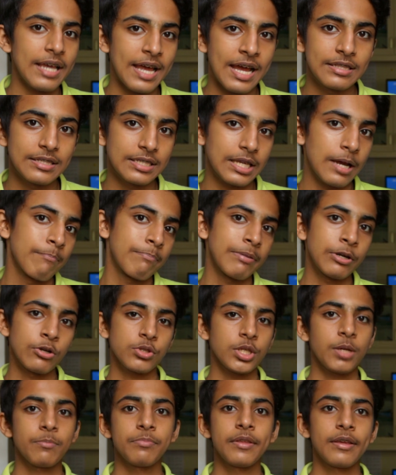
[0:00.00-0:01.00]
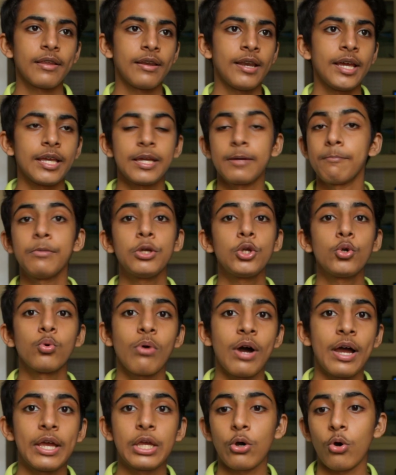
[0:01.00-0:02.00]
ads compared to something like
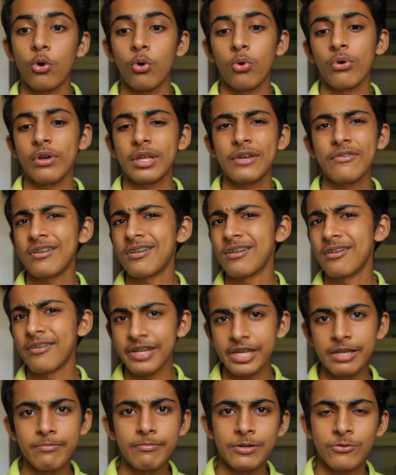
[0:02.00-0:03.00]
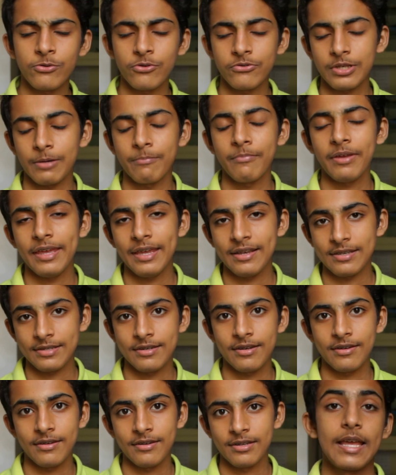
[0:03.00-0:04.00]
MIUI or even Realme to some
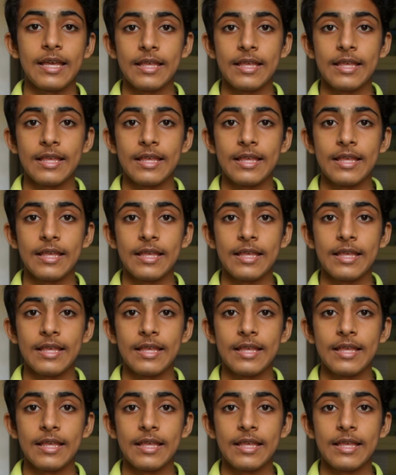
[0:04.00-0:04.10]
extent.